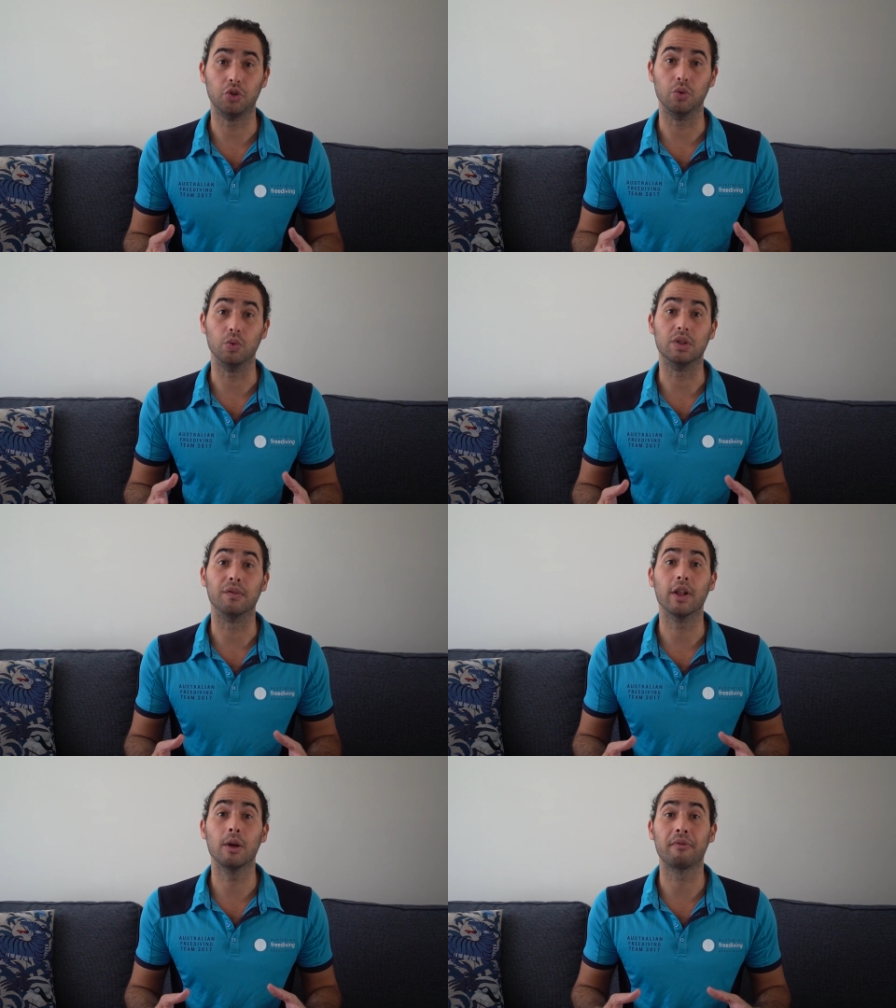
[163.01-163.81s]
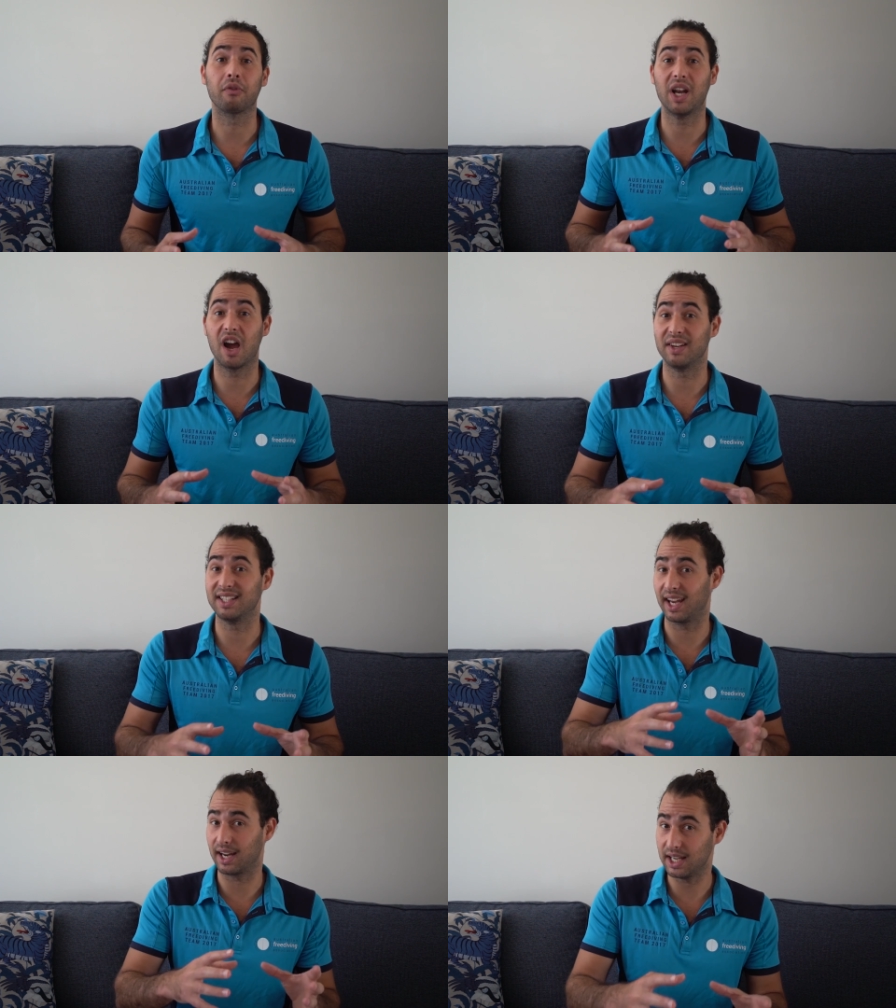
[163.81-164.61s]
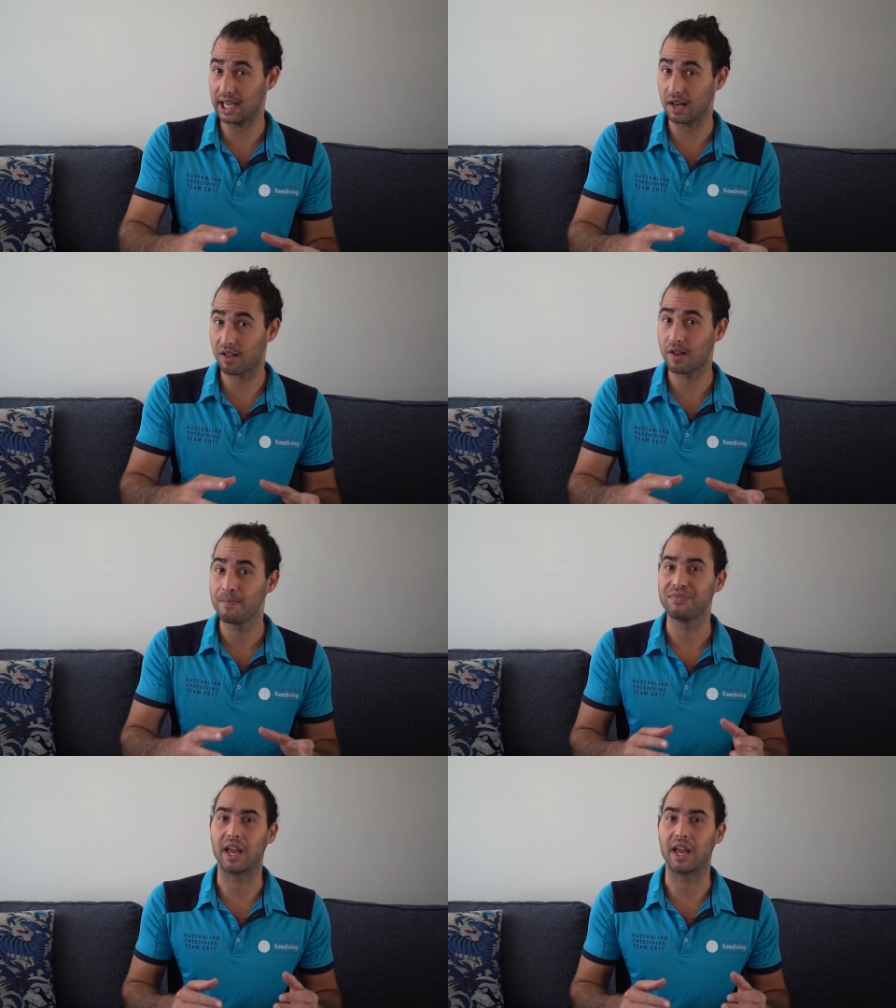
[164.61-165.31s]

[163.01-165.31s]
to develop freediving techniques